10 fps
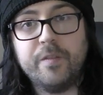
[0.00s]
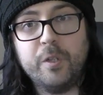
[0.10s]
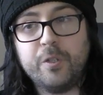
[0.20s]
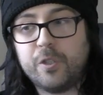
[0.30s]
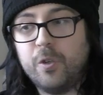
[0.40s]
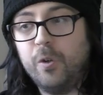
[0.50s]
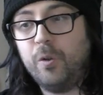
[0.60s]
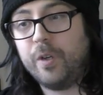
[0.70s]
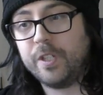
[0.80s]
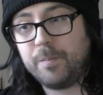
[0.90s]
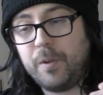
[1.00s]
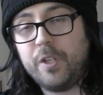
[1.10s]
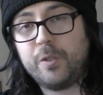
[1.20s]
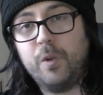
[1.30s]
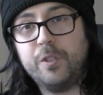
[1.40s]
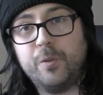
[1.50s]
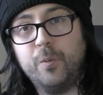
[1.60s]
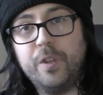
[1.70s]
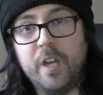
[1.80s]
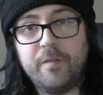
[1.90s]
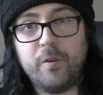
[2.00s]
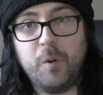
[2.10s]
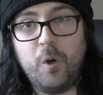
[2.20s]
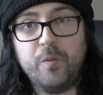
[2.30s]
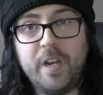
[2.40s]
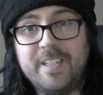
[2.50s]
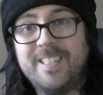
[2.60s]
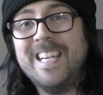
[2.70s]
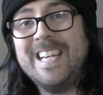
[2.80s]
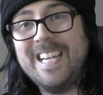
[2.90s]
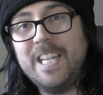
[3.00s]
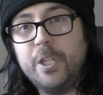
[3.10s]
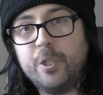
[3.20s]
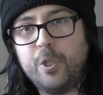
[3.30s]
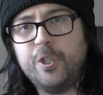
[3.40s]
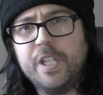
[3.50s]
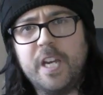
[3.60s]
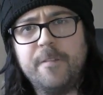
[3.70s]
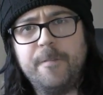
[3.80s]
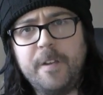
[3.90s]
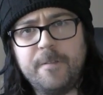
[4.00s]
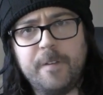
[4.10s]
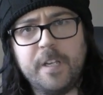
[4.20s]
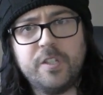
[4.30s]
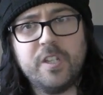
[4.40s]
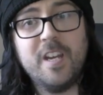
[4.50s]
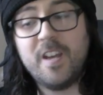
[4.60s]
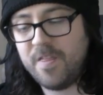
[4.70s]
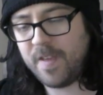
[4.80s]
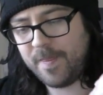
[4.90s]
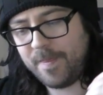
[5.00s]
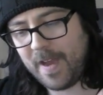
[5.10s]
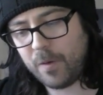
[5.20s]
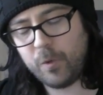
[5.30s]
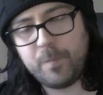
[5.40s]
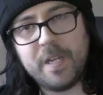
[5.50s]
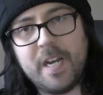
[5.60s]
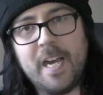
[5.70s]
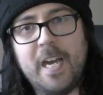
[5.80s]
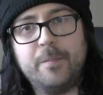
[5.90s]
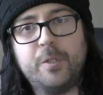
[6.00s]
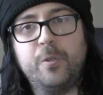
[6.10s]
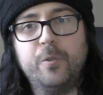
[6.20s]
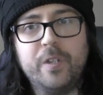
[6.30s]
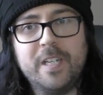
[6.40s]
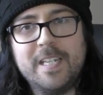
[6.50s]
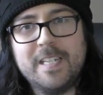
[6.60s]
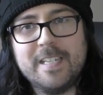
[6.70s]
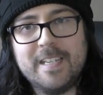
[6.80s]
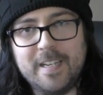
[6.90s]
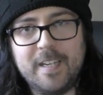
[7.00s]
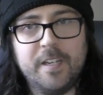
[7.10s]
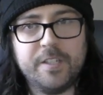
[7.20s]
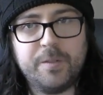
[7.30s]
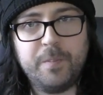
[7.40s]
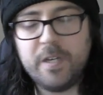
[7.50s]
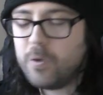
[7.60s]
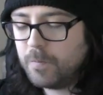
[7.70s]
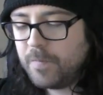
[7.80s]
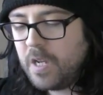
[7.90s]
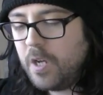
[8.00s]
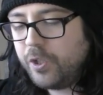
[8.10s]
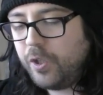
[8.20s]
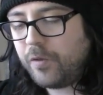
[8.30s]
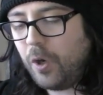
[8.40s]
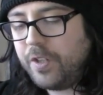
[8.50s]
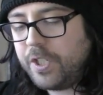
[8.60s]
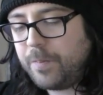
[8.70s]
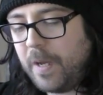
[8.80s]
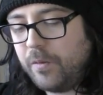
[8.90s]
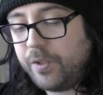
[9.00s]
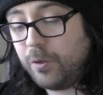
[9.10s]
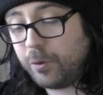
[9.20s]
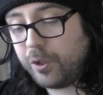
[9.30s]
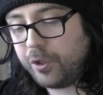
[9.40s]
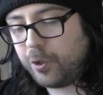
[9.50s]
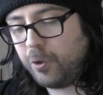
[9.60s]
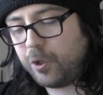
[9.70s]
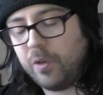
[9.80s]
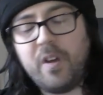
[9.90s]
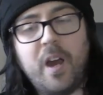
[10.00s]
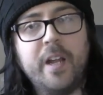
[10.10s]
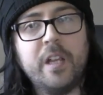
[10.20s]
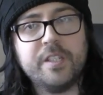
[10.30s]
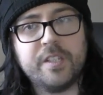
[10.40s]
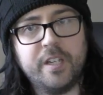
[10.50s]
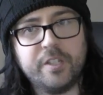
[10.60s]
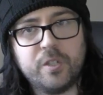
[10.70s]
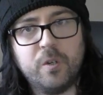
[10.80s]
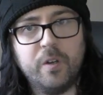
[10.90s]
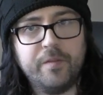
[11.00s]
If you just go and look, it's +1 to wound that from all knights in the shooting and fight phase, then that would be an absolute kick-ass spell. So you've got these spells, and those are the 2 sort of highlights I saw.